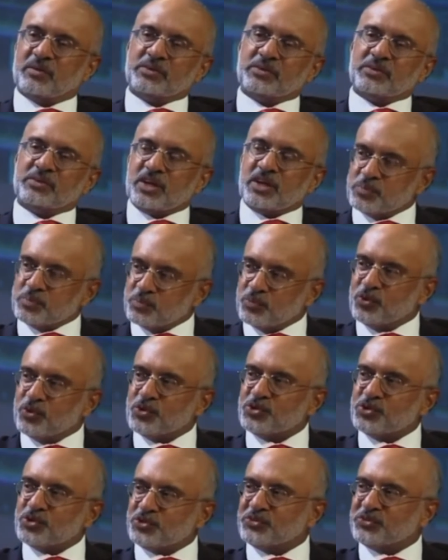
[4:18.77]
Nevertheless,
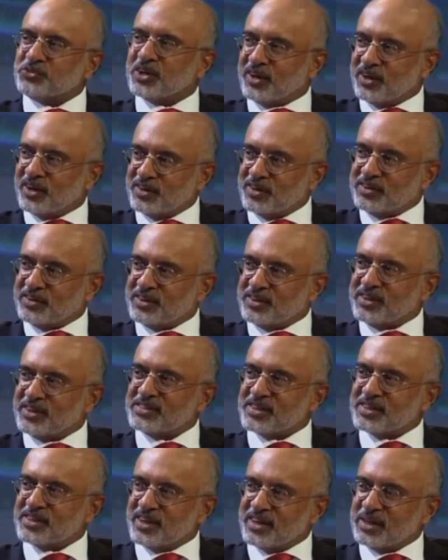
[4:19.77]
most of the
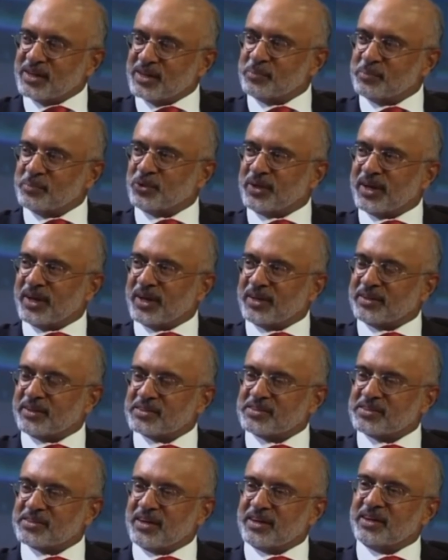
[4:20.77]
countries are unable to
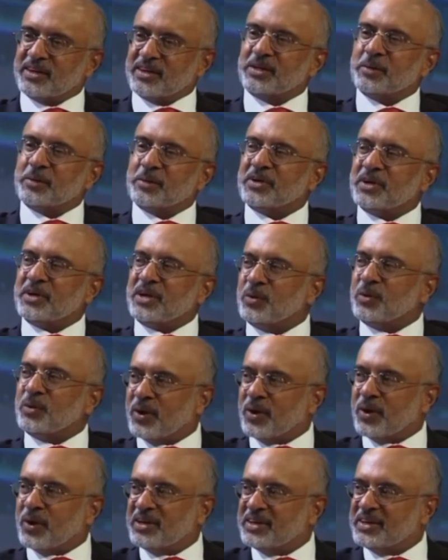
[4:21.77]
get this done, and
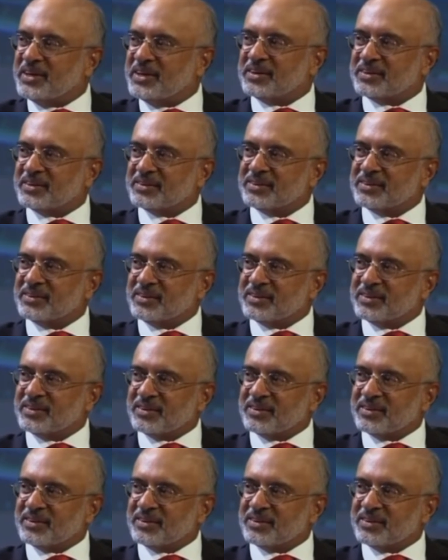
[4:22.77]
typically one leader